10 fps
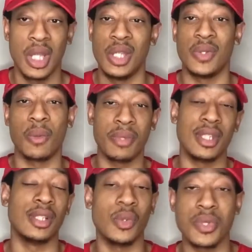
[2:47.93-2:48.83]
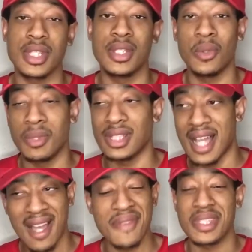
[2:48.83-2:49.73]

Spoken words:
You'll be losing human lives.